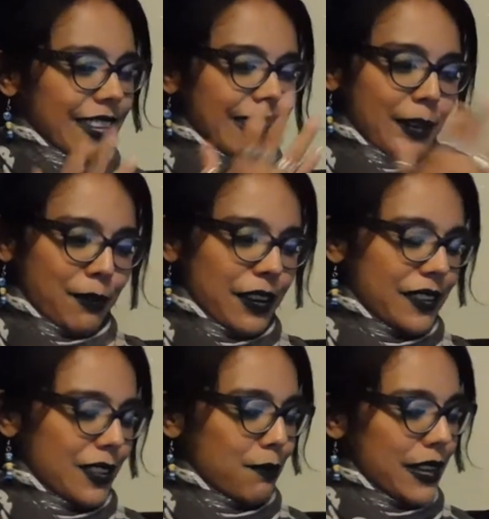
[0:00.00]
they get part
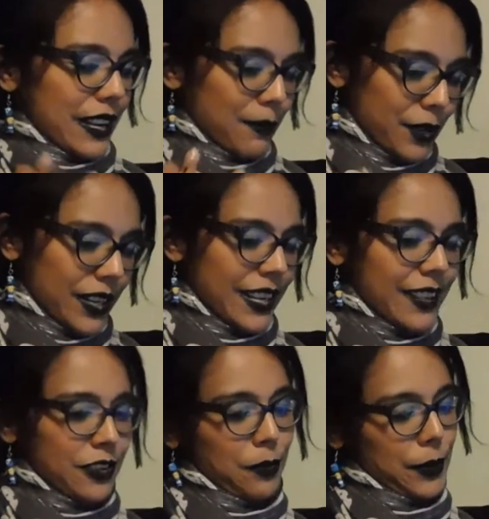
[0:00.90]
of the pig and put it
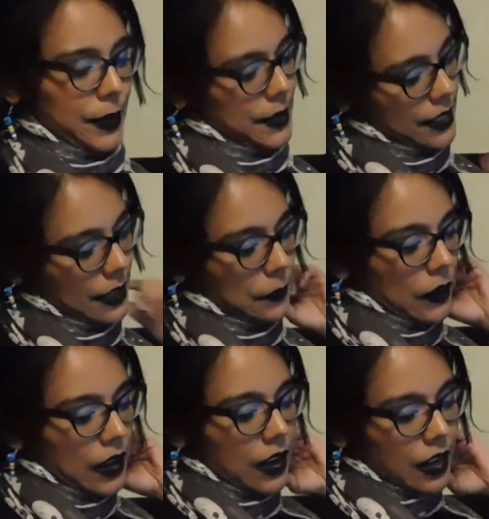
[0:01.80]
in the person.
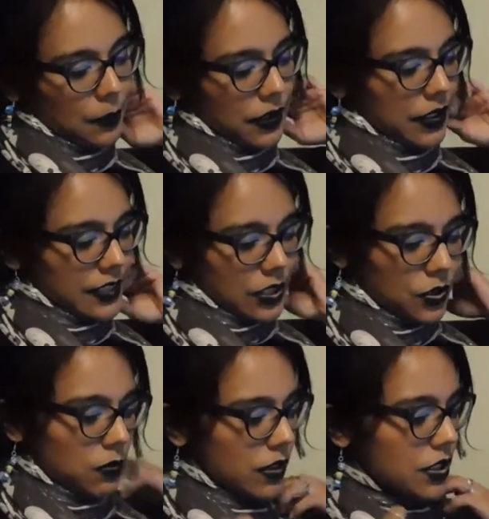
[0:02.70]
A couple of things I
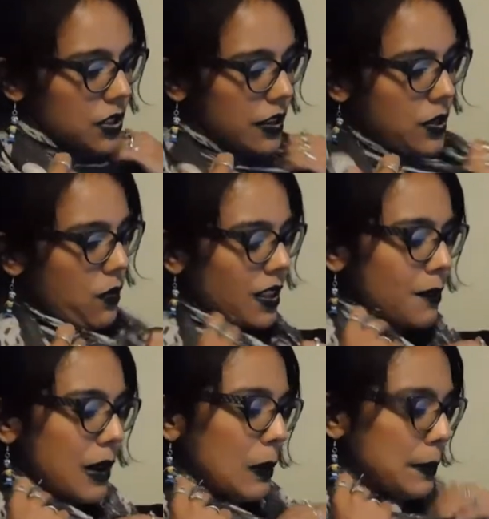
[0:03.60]
do want to tell you all
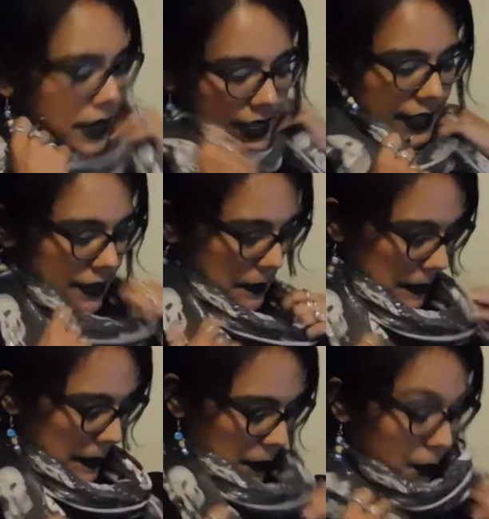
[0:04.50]
about pigs.
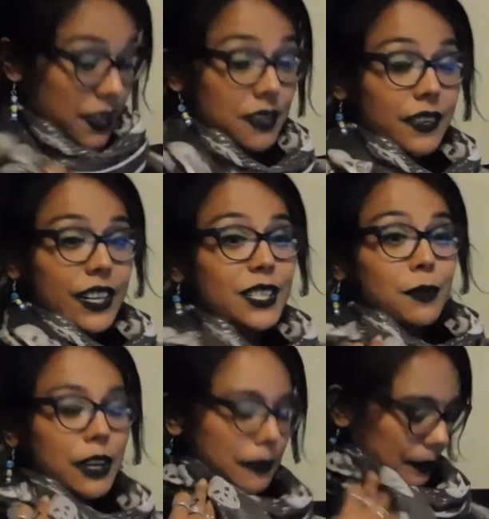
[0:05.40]
Pigs are very
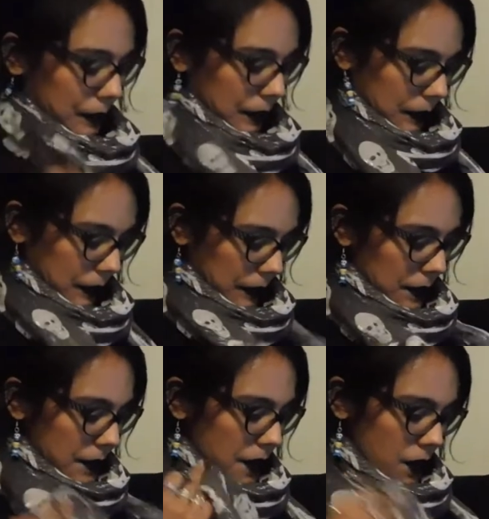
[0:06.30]
smart.
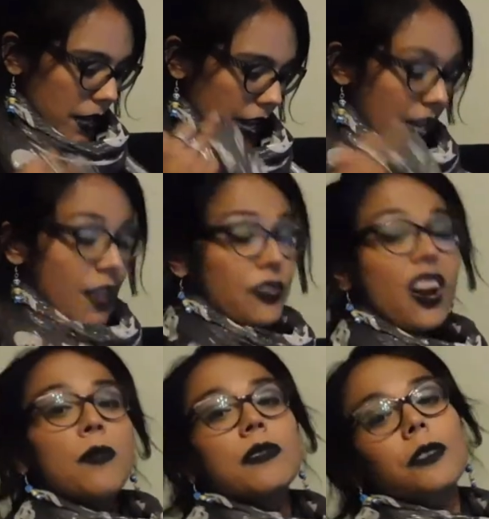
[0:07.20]
Okay, they're
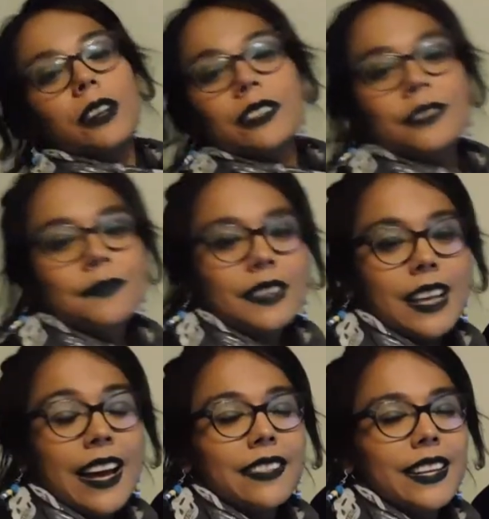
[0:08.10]
omnivores
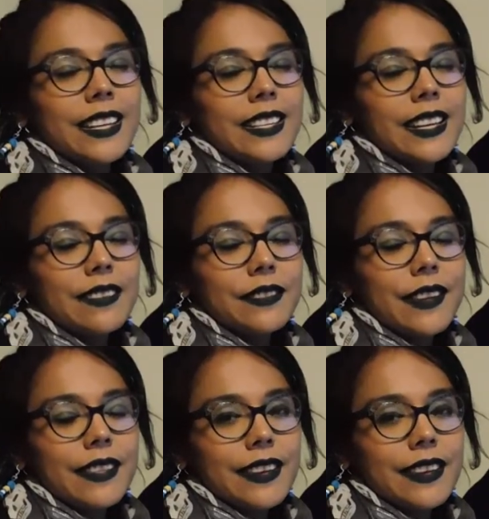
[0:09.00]
and they eat everything.